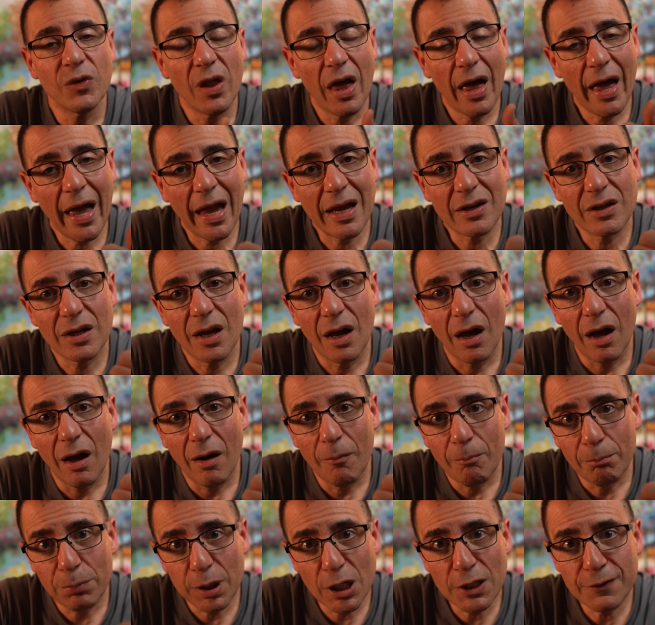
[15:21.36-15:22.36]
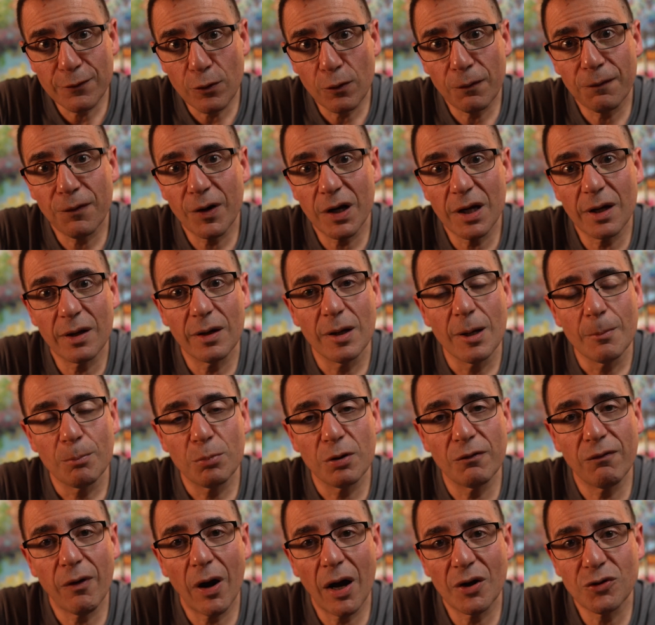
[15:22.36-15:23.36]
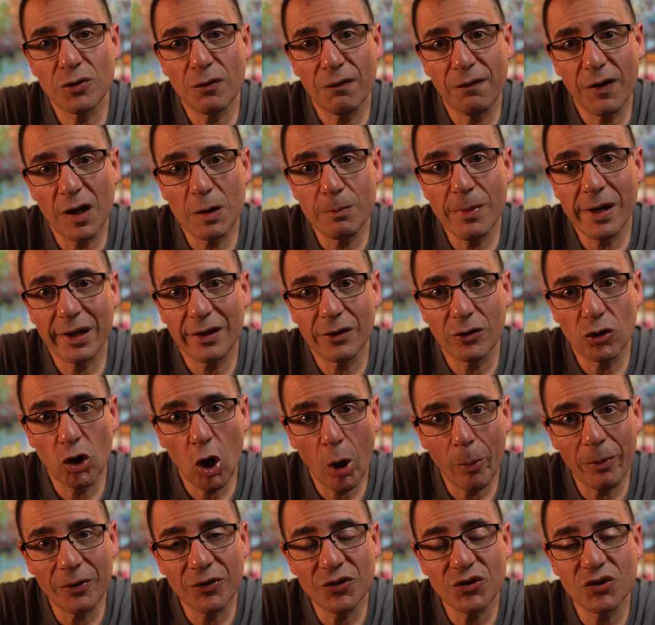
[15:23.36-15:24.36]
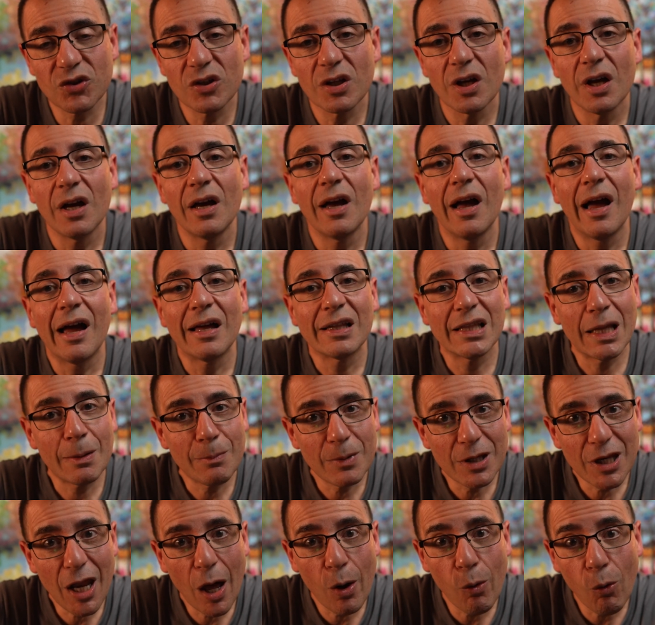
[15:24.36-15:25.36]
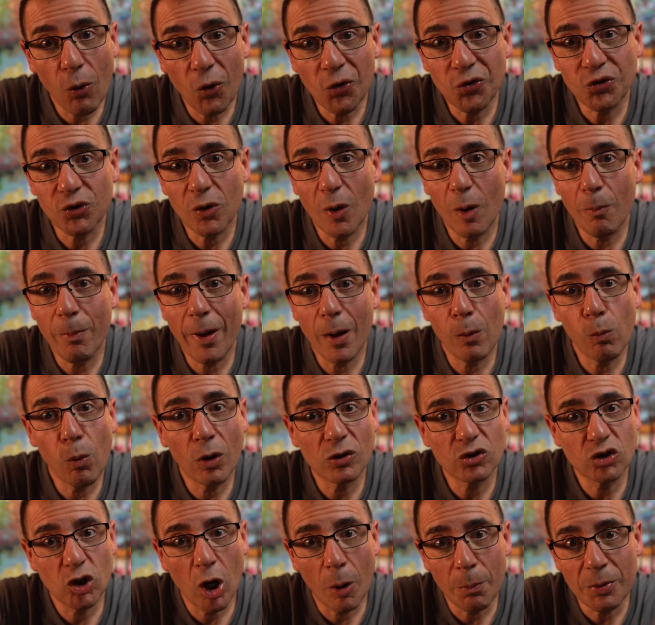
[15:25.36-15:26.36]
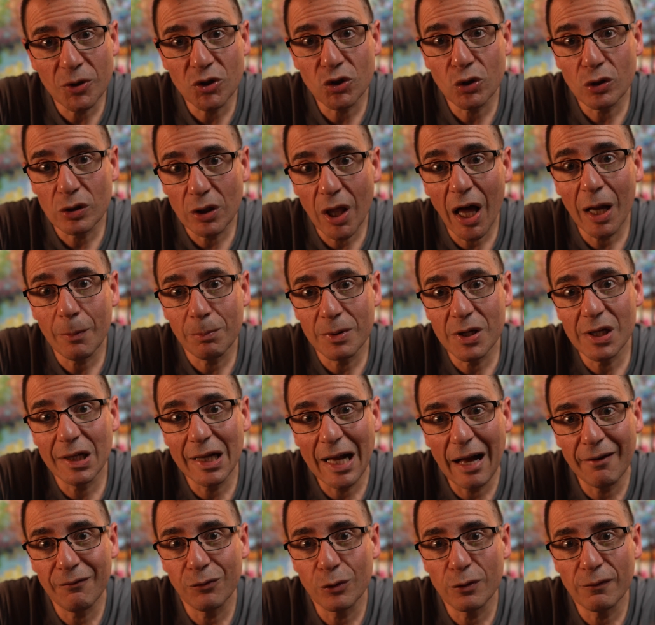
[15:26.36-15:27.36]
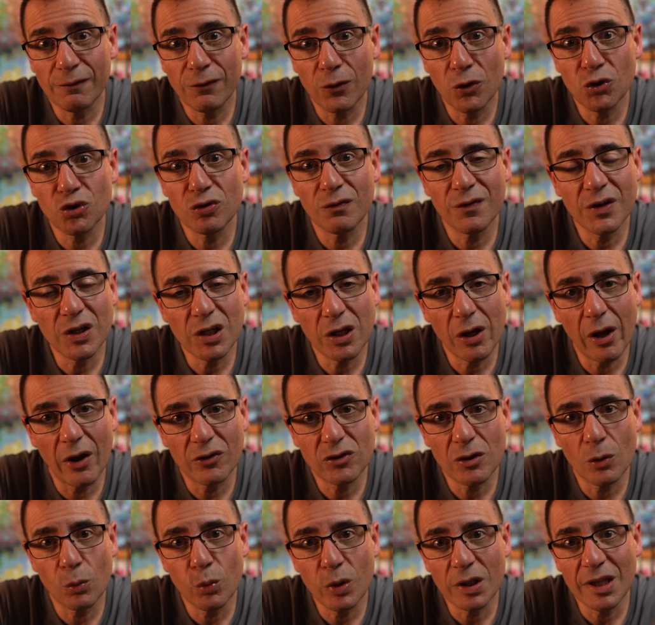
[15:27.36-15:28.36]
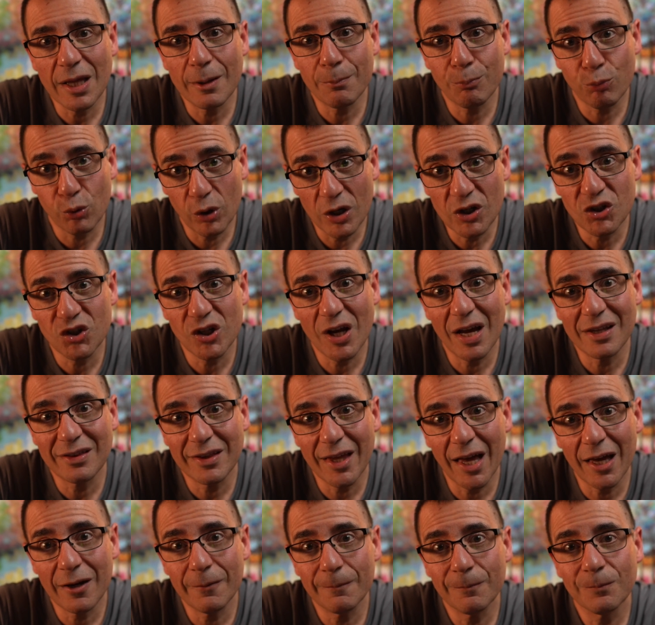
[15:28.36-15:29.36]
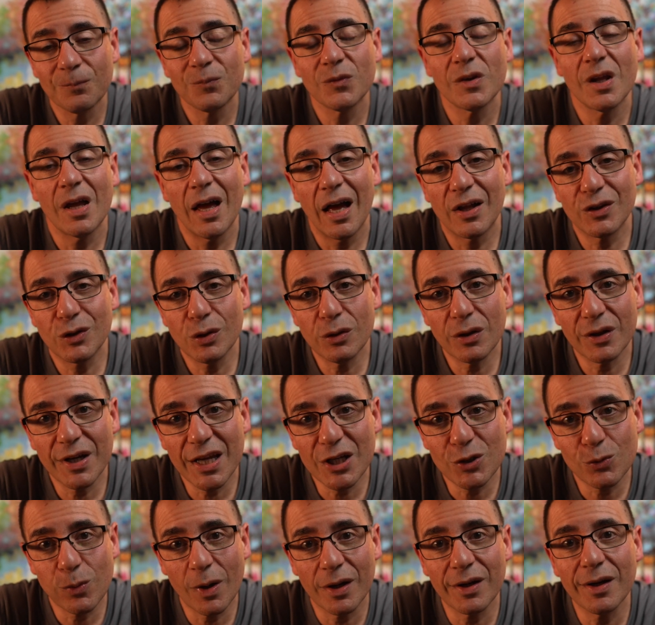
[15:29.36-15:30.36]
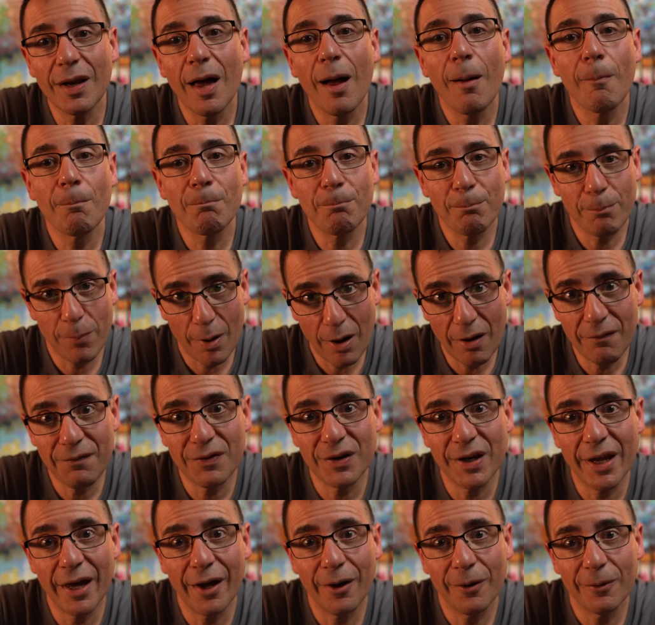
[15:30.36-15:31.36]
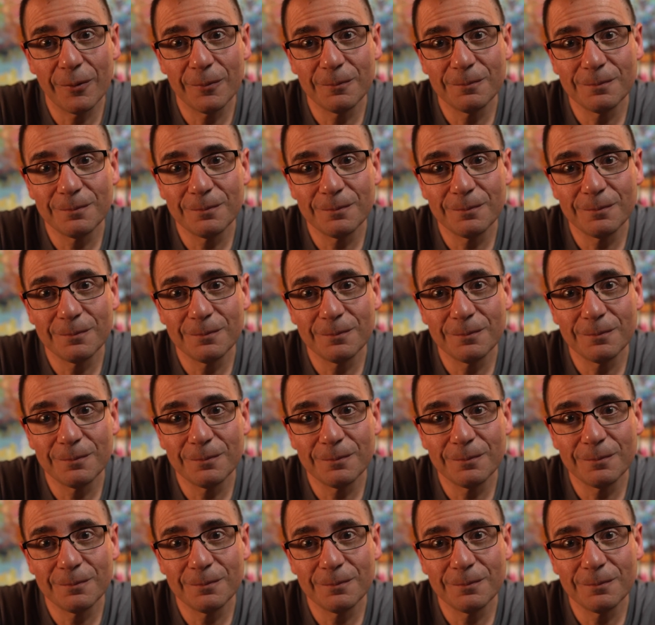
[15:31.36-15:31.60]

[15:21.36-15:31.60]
And please feel free to provide your feedback and comments. Let me know also about what topics you'd like me to cover in future videos. I really appreciate that. Until the next one, bye for now.